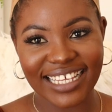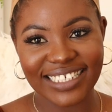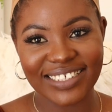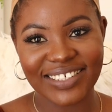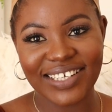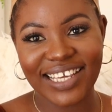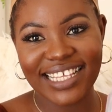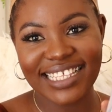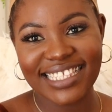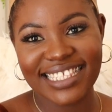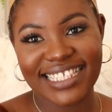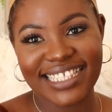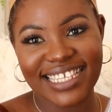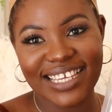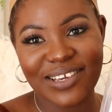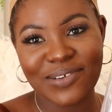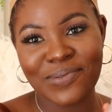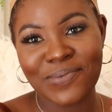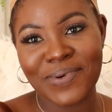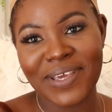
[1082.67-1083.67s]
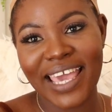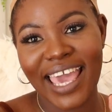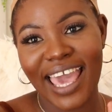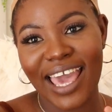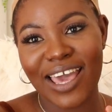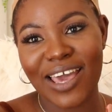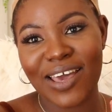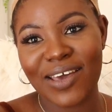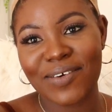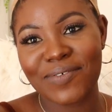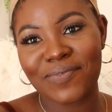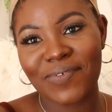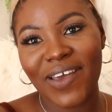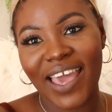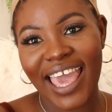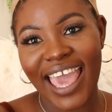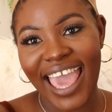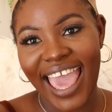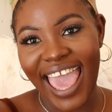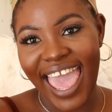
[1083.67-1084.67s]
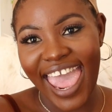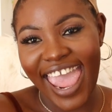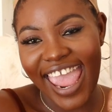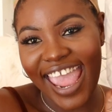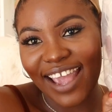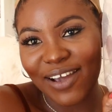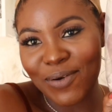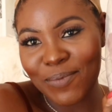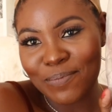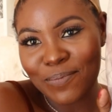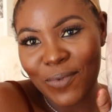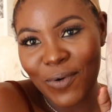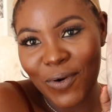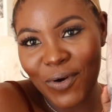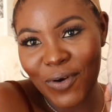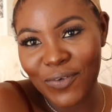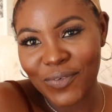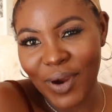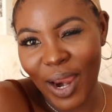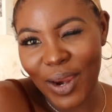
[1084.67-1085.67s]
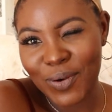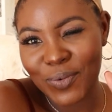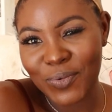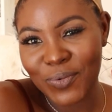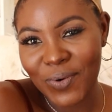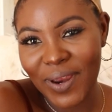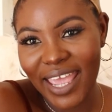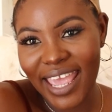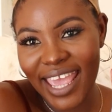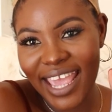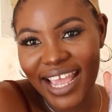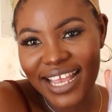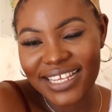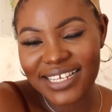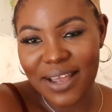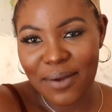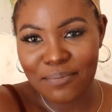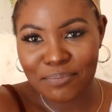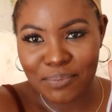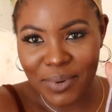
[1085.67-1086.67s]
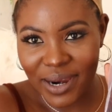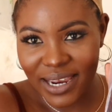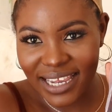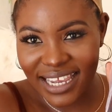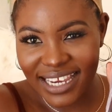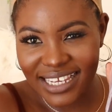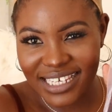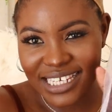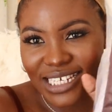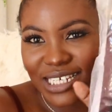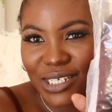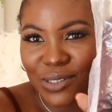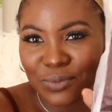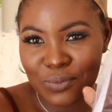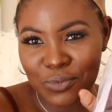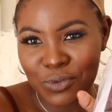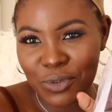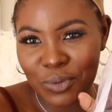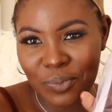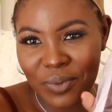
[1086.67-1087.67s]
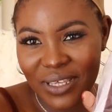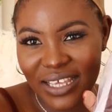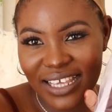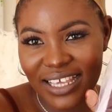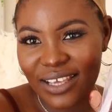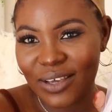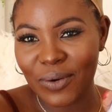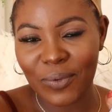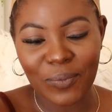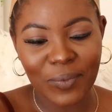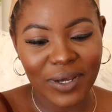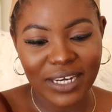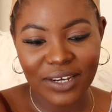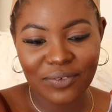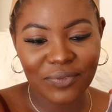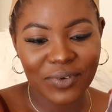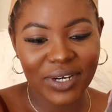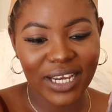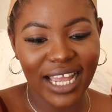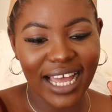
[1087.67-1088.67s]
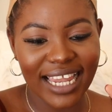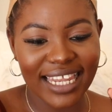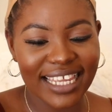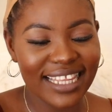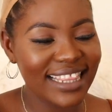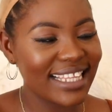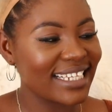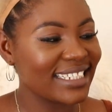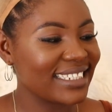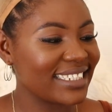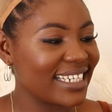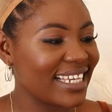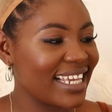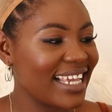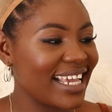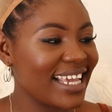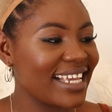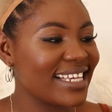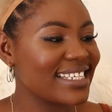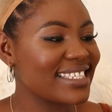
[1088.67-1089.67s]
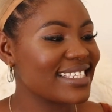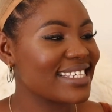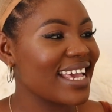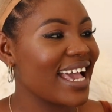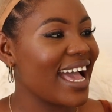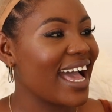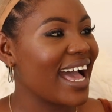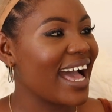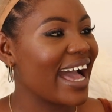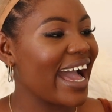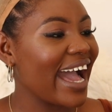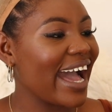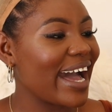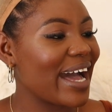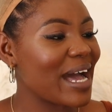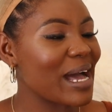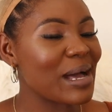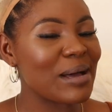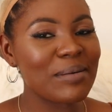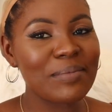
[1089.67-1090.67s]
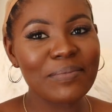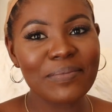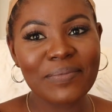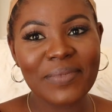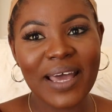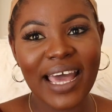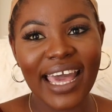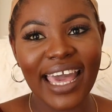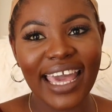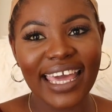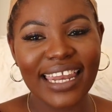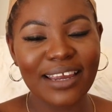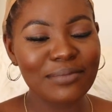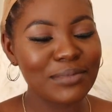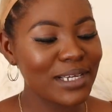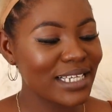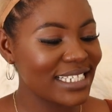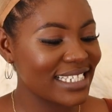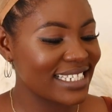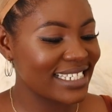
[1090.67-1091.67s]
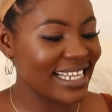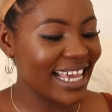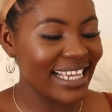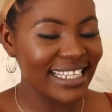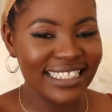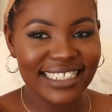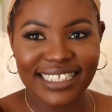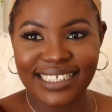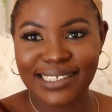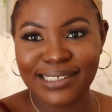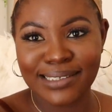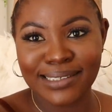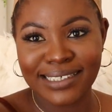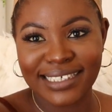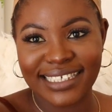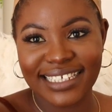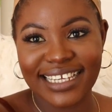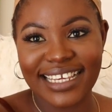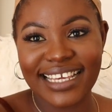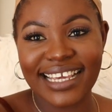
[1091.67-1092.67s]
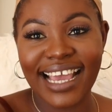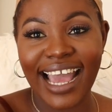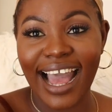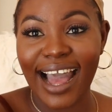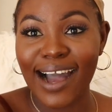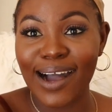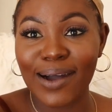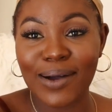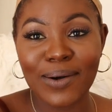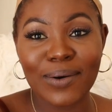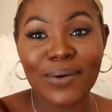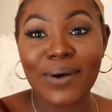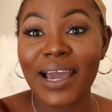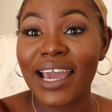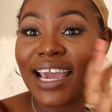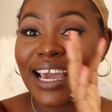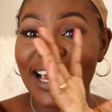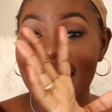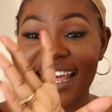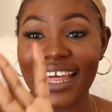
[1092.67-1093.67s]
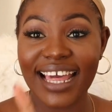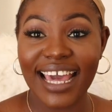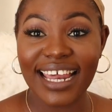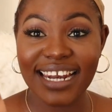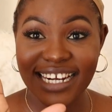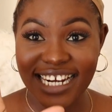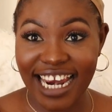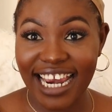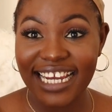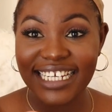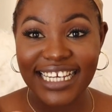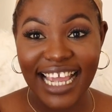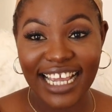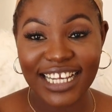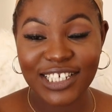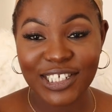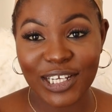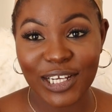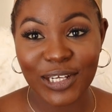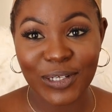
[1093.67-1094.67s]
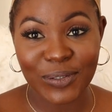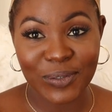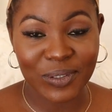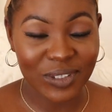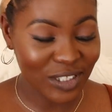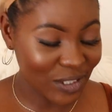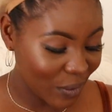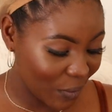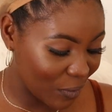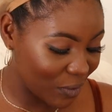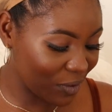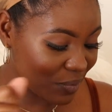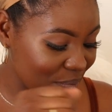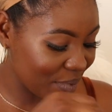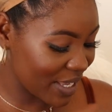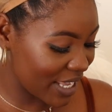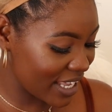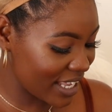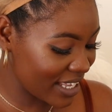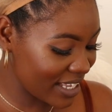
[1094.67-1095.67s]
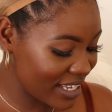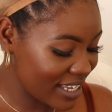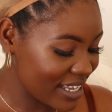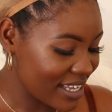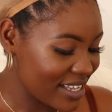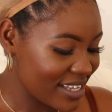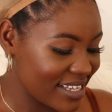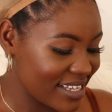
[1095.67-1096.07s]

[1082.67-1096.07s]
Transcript: as you can see, we have more of a red, burgundy, ruby, whatever color this is. And I'm excited to see how red actually looks on me.